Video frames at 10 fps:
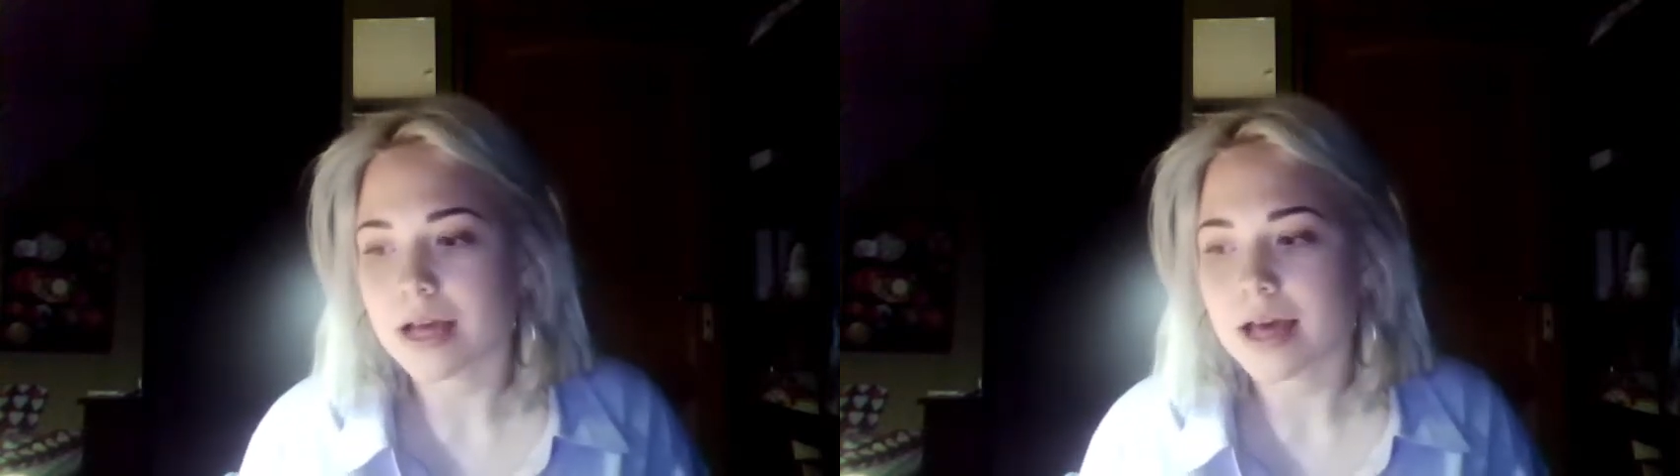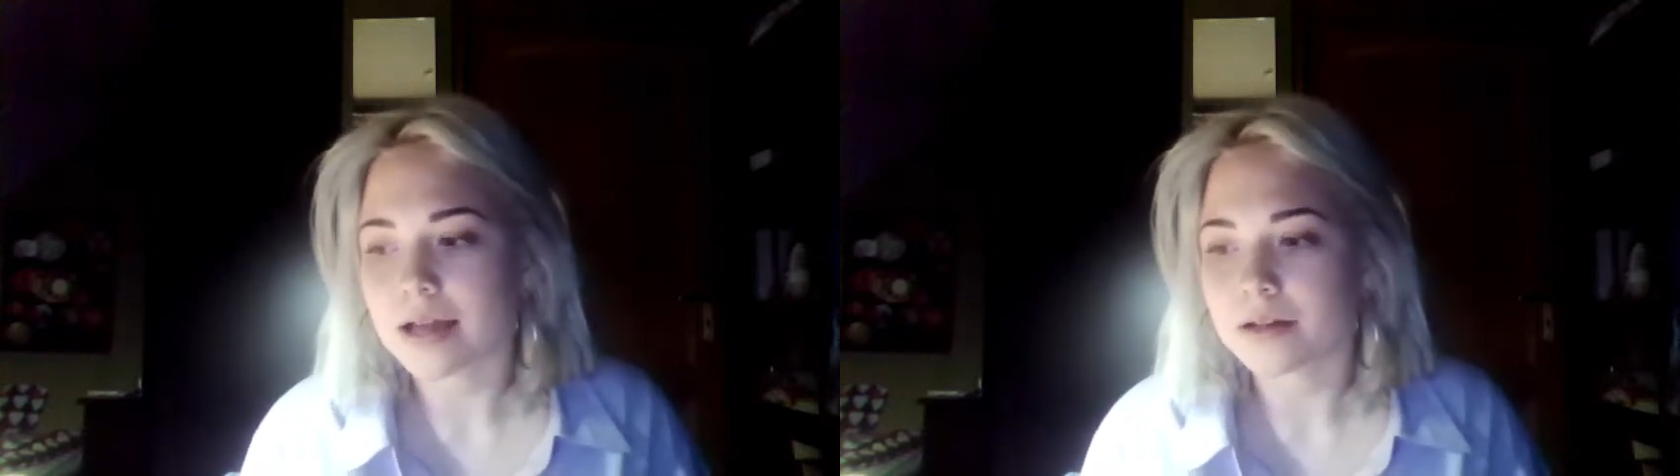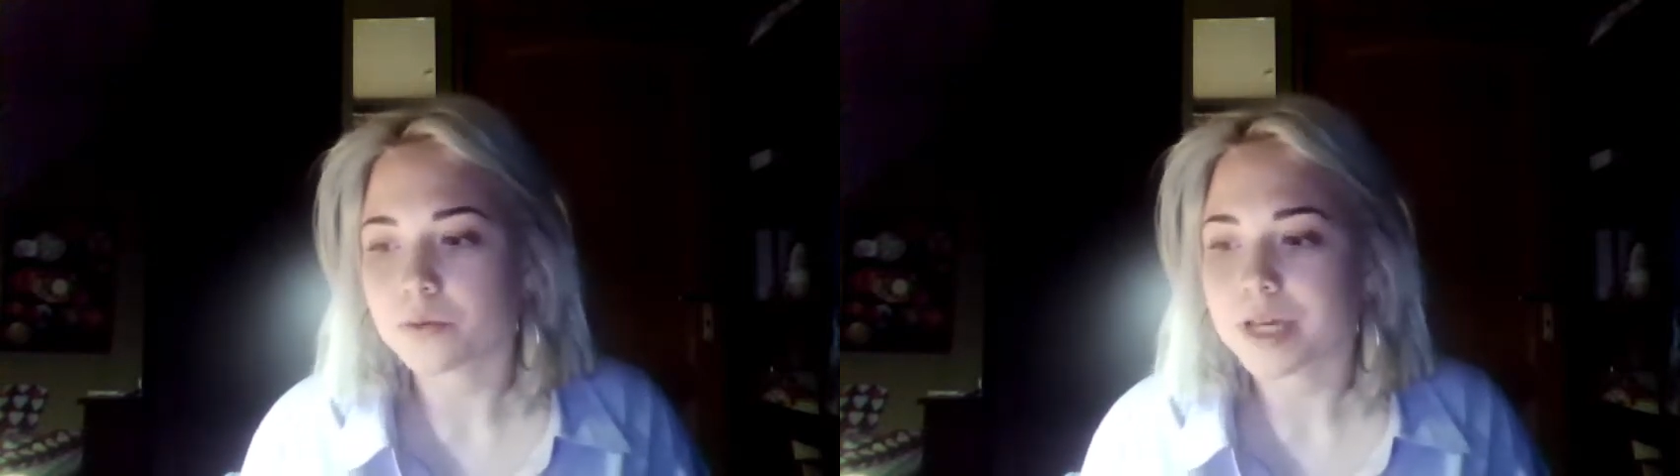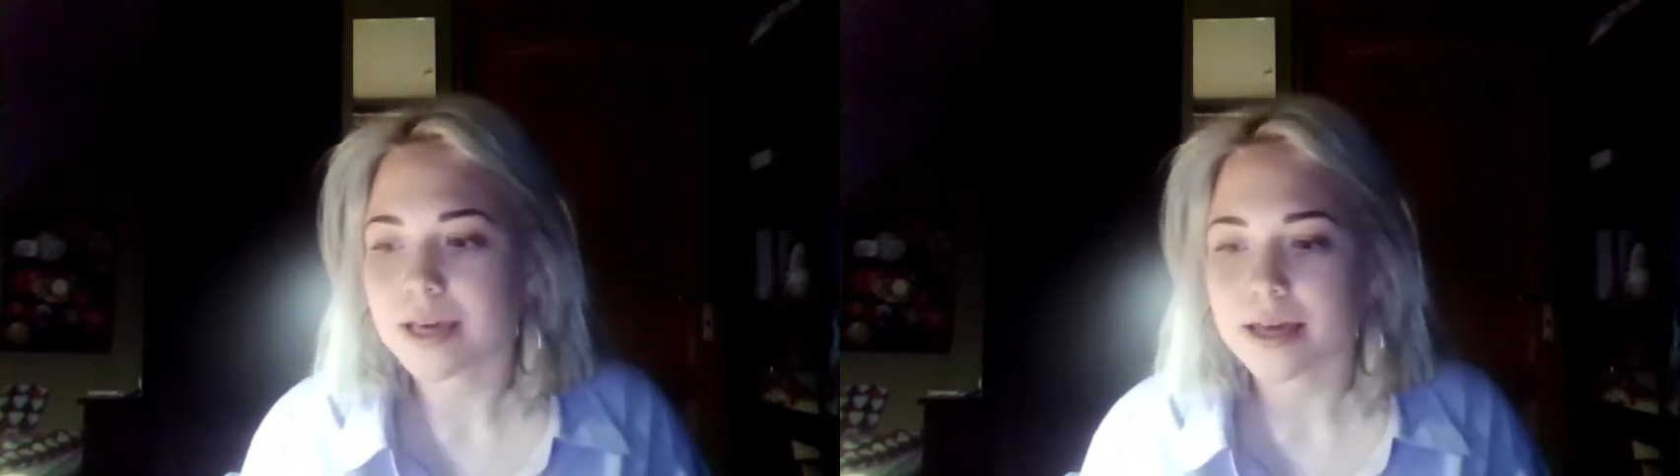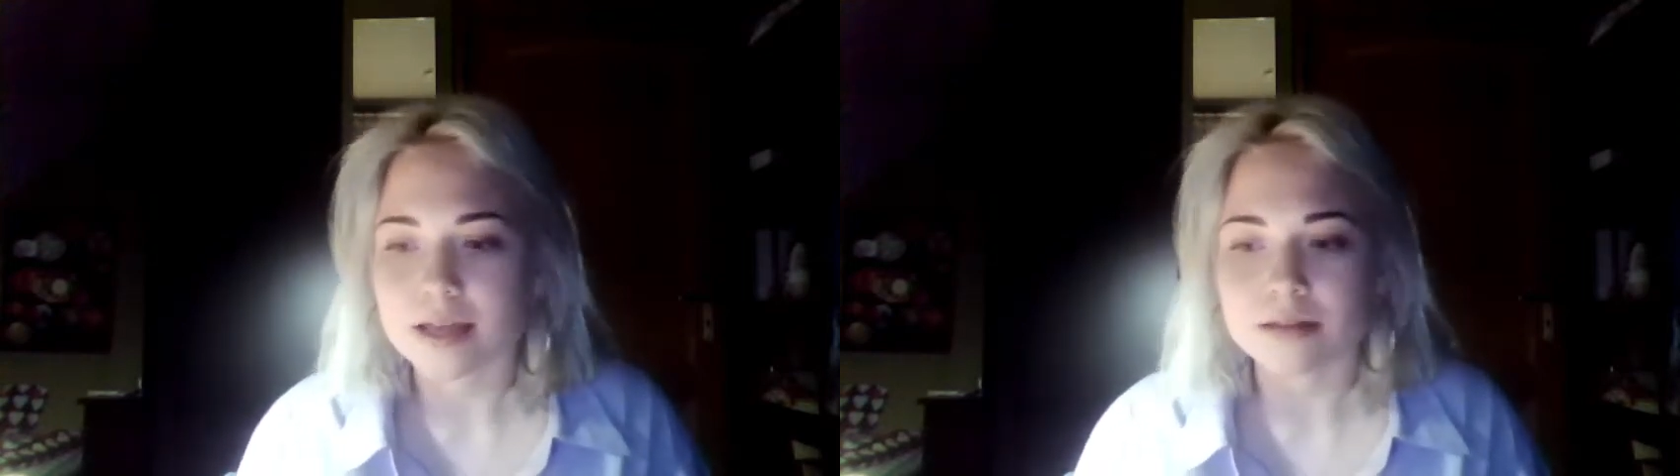and we
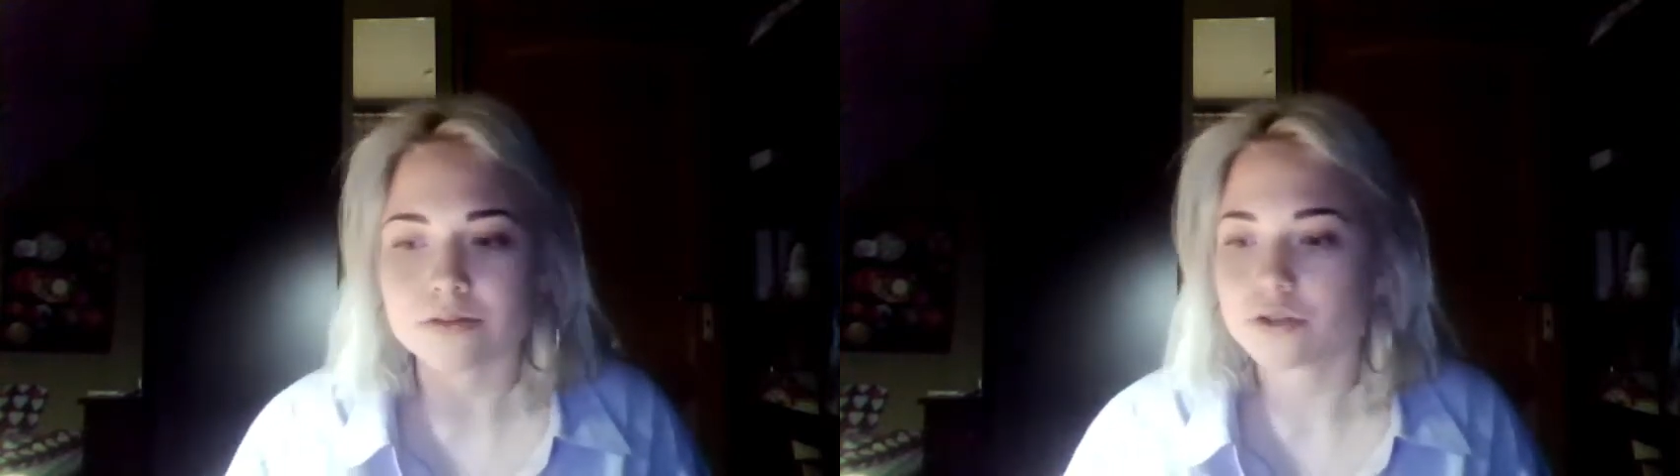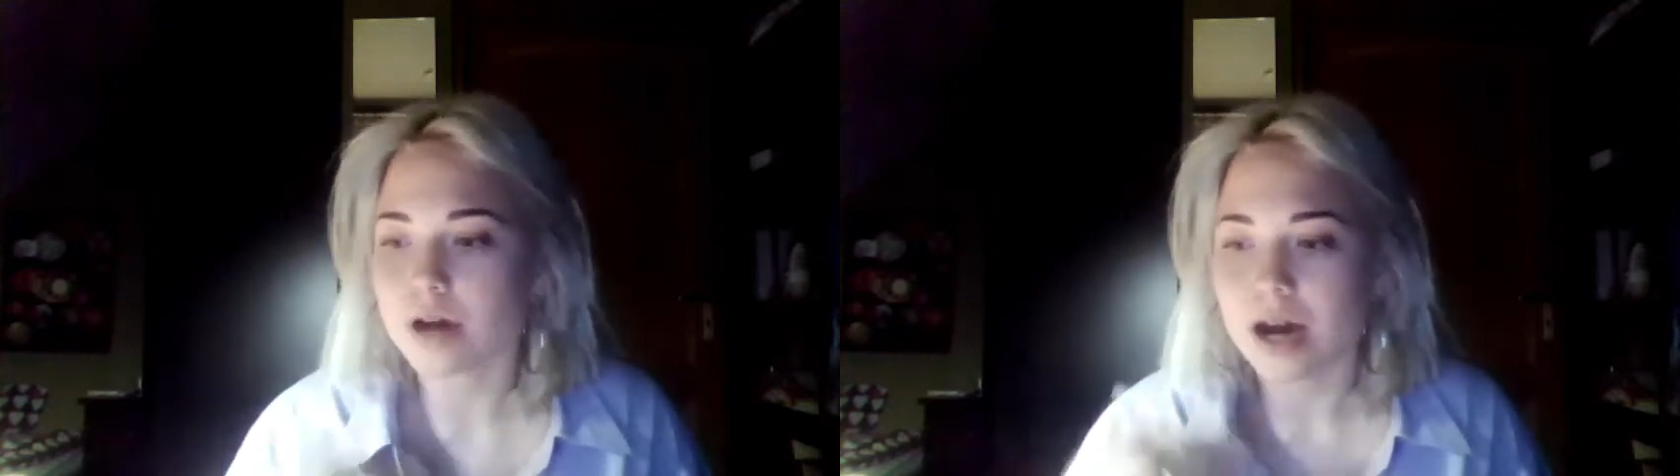can do